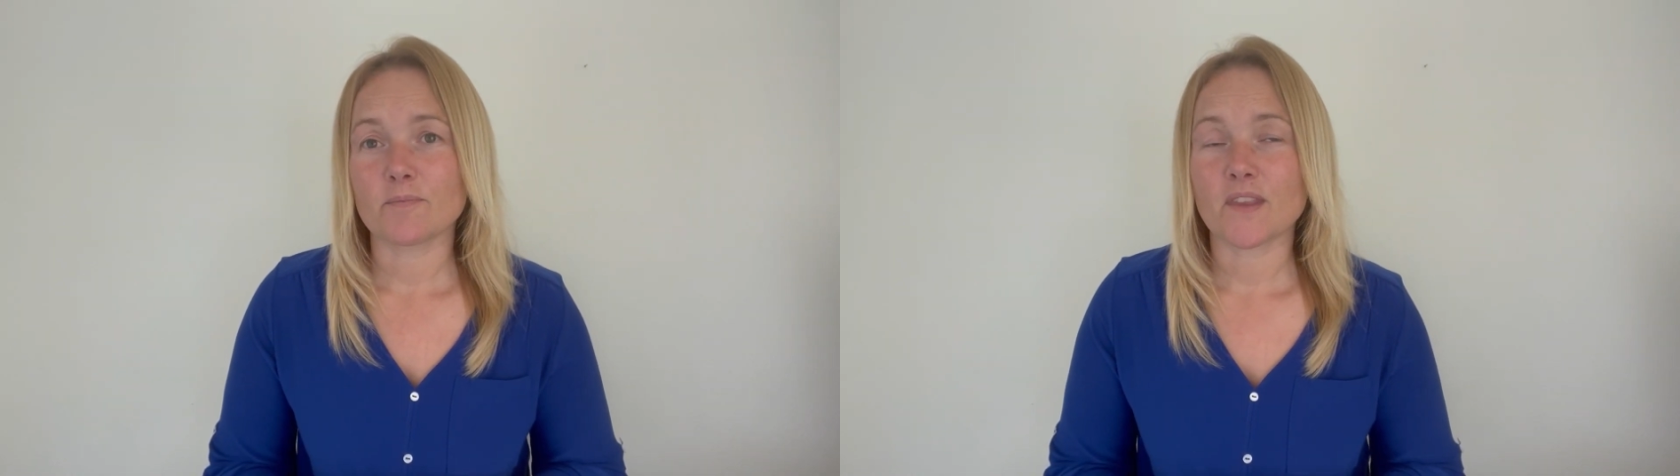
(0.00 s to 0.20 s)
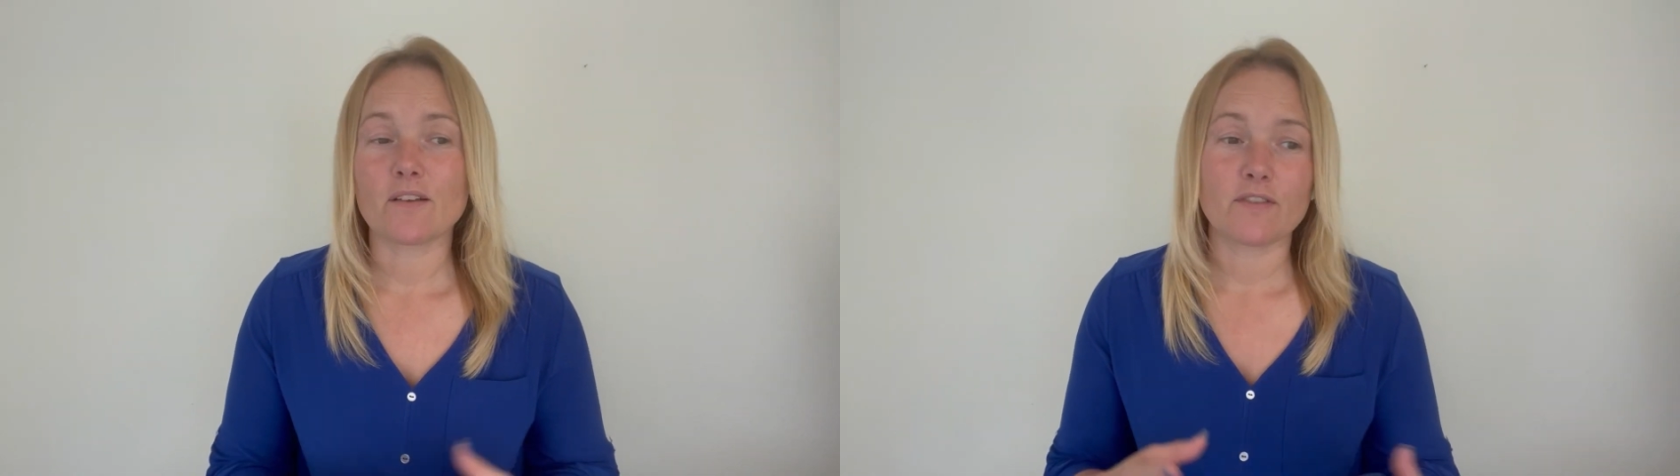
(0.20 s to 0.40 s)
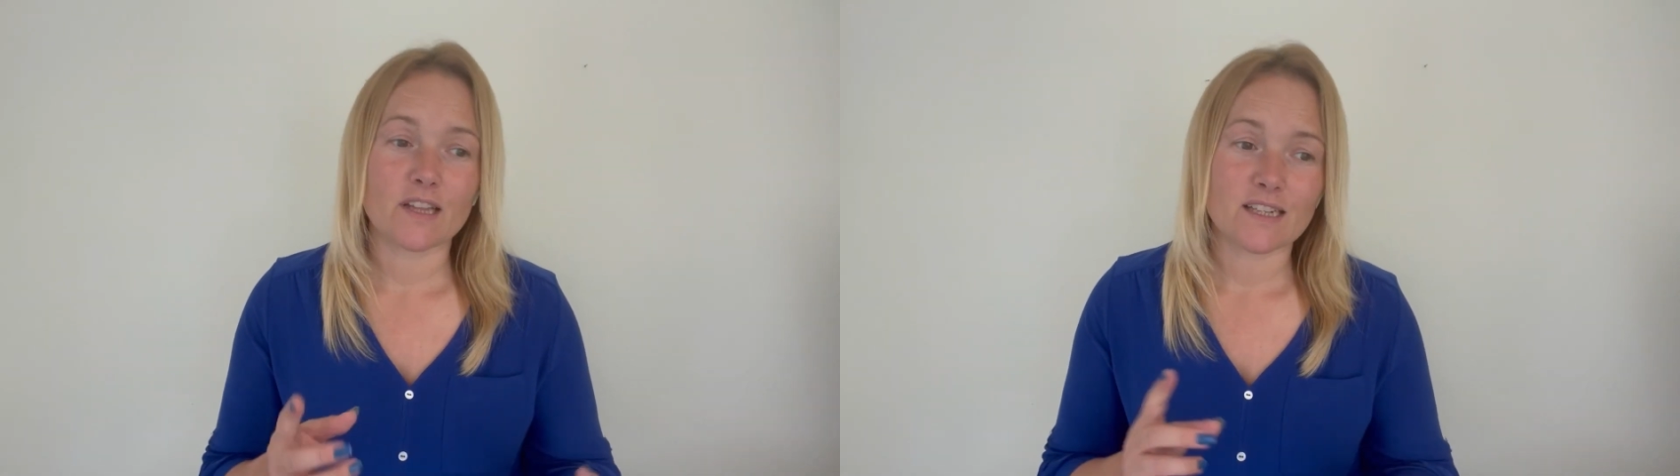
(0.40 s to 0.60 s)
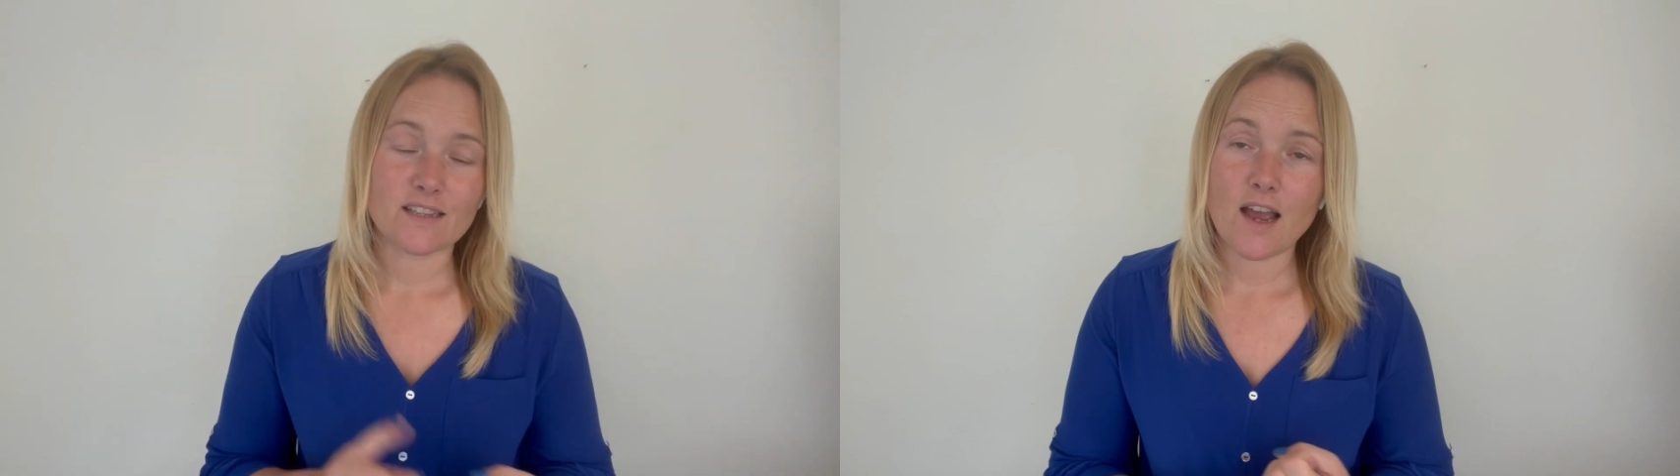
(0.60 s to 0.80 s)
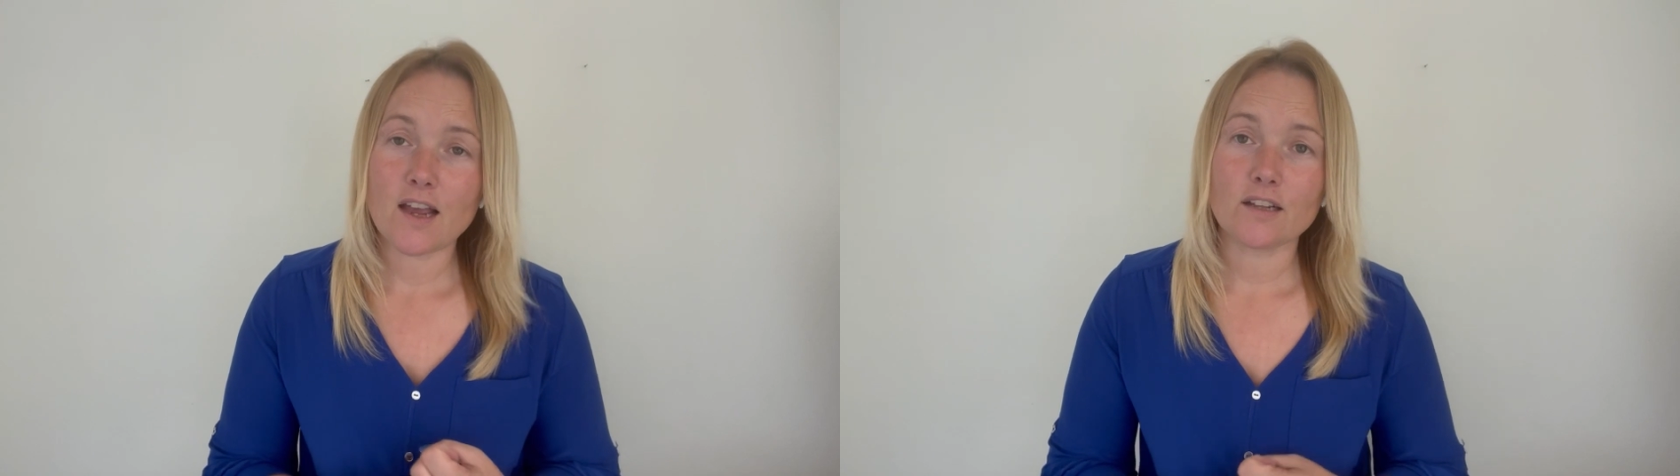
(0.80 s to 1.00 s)
They feel
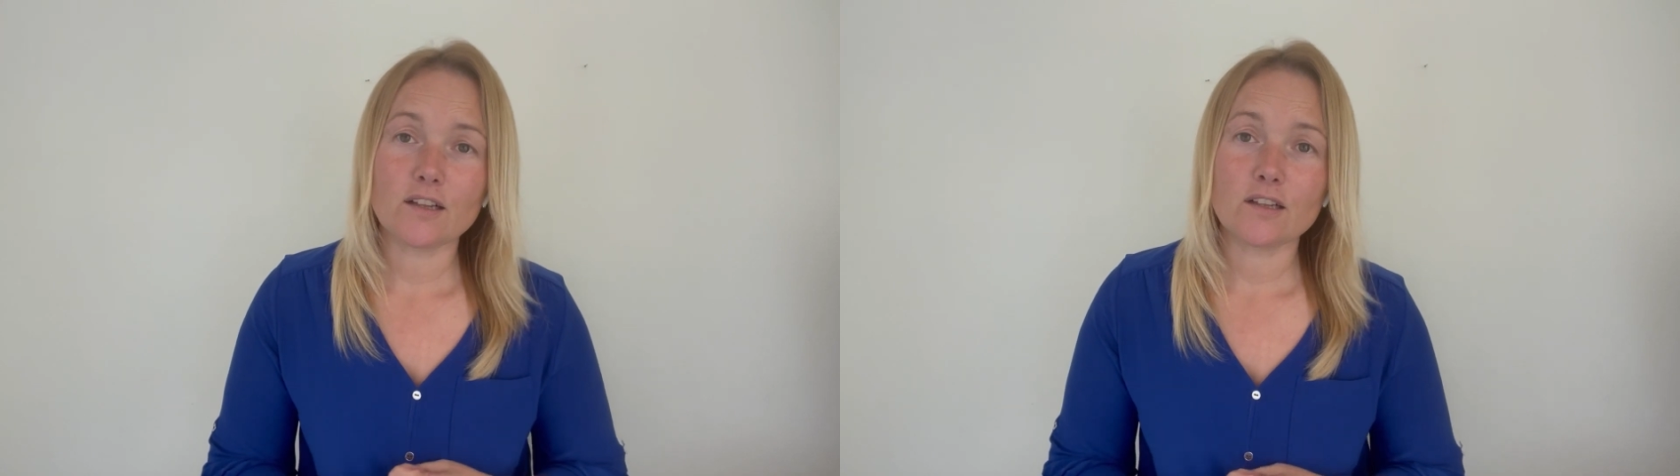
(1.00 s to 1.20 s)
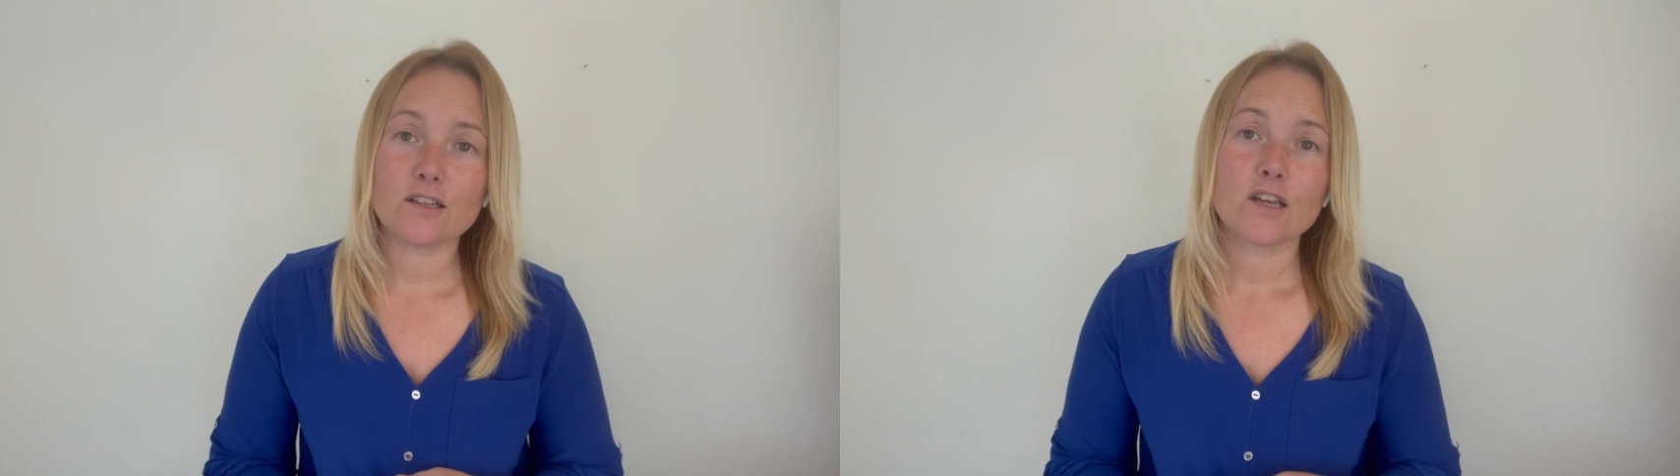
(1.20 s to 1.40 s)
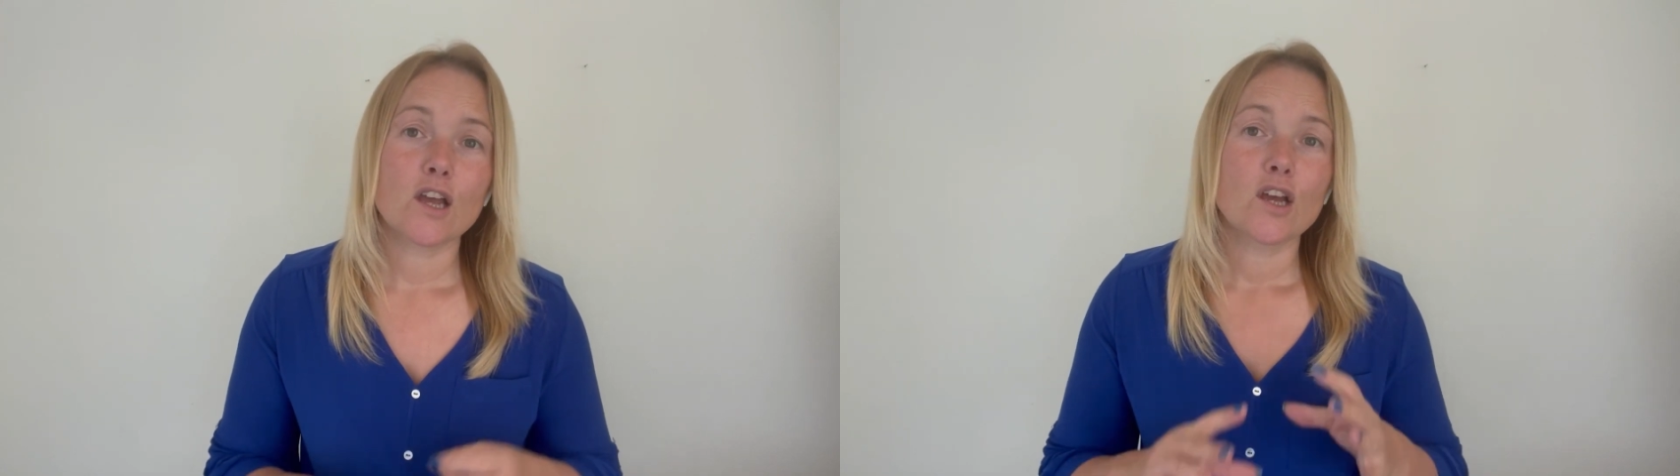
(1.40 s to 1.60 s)
entitled